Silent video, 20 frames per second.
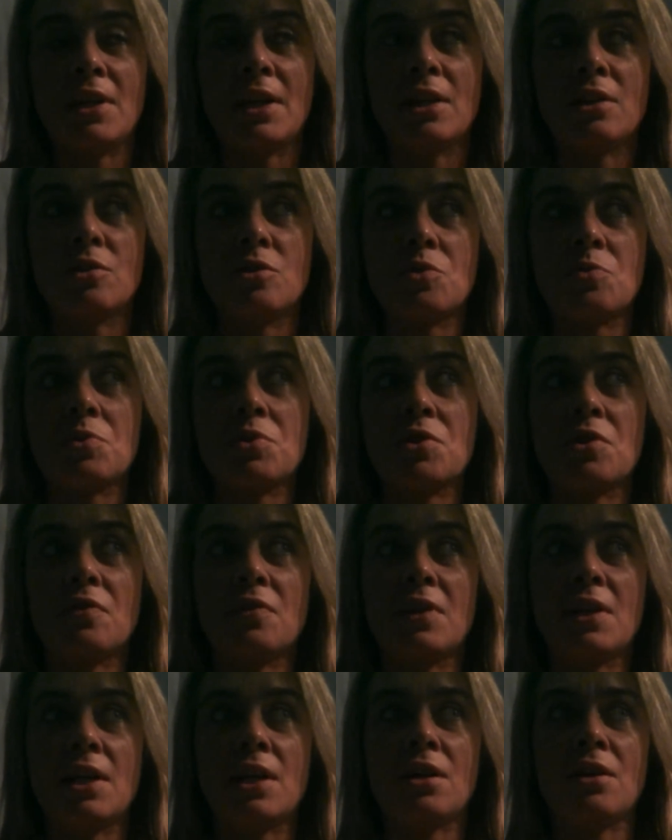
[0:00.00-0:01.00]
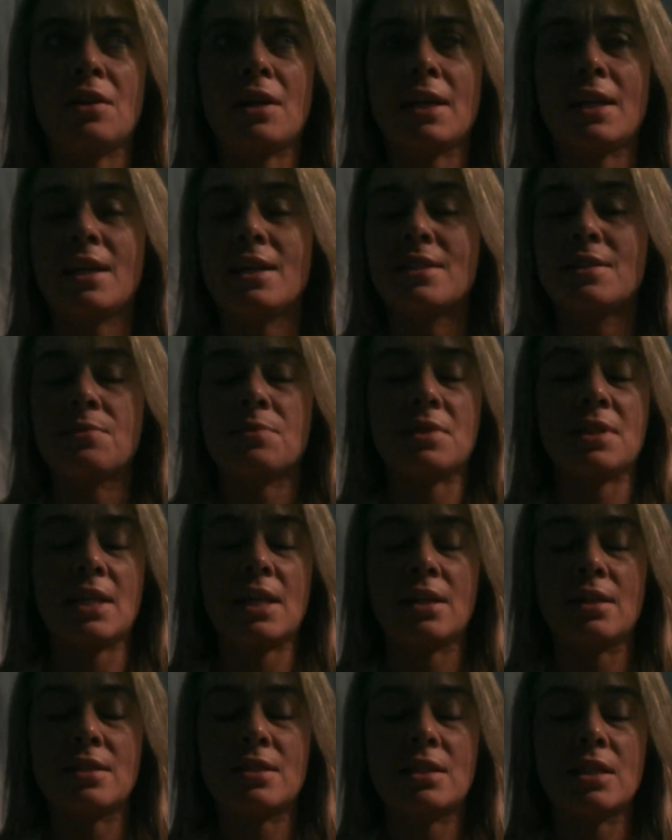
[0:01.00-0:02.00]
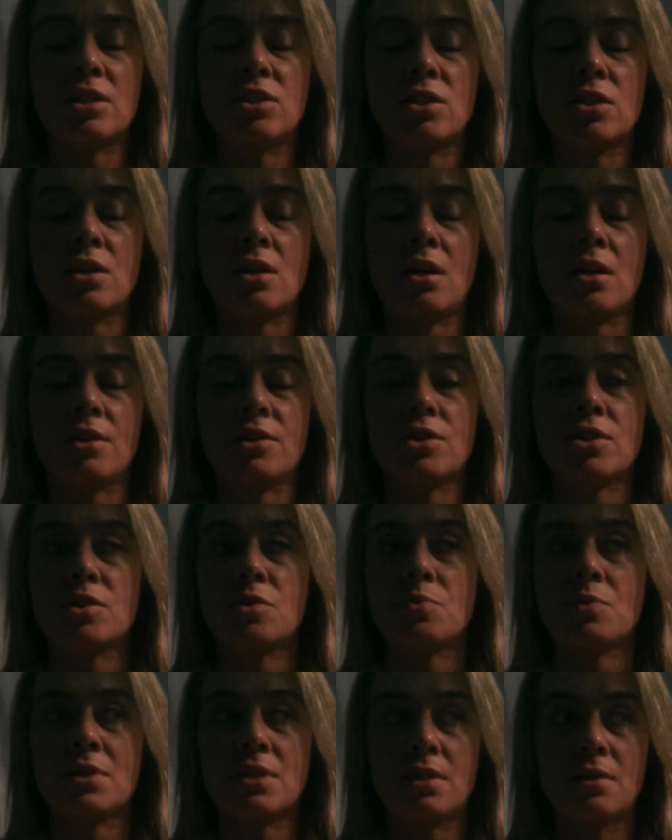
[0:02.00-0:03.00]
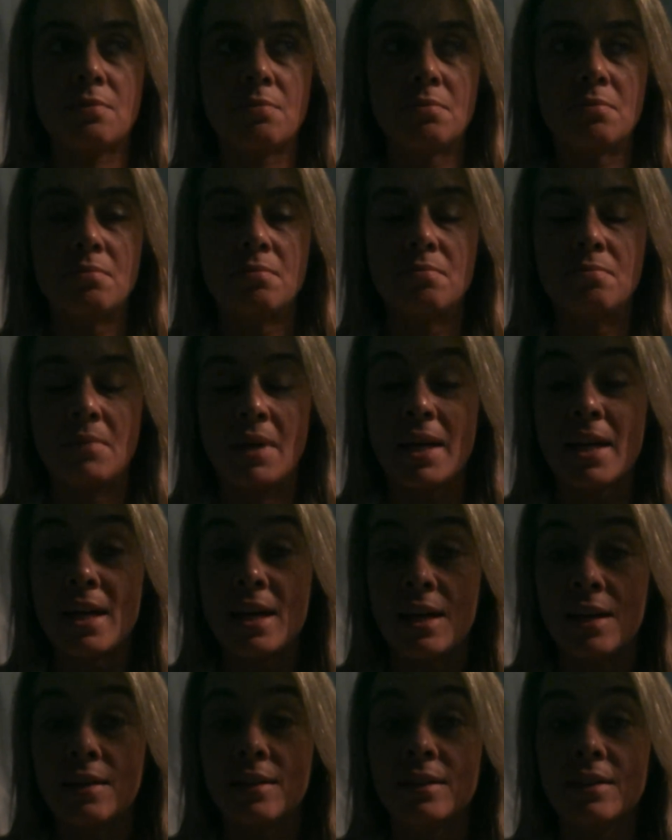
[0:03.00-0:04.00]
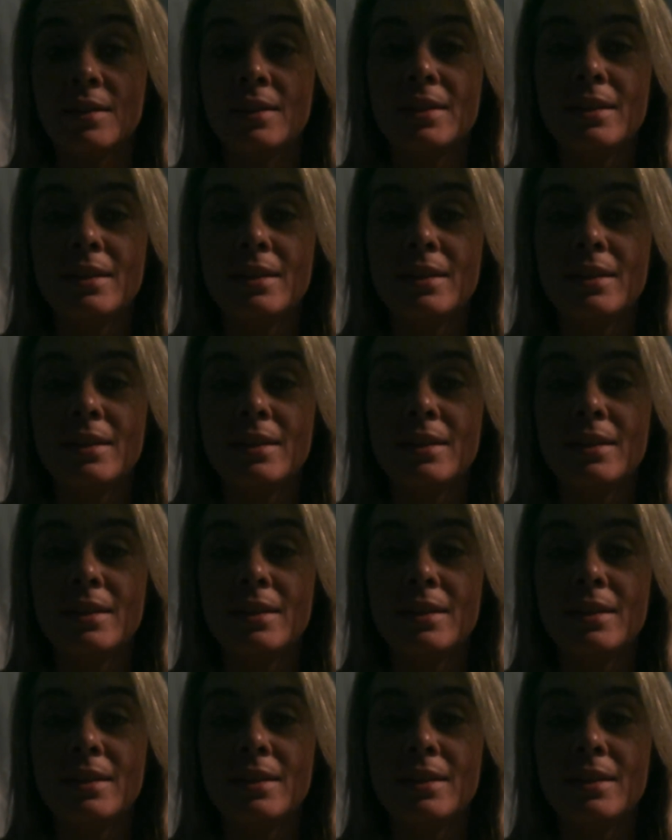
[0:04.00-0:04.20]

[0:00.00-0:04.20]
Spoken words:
Akers was over here, and I guess it was the anesthesiologist was at my head.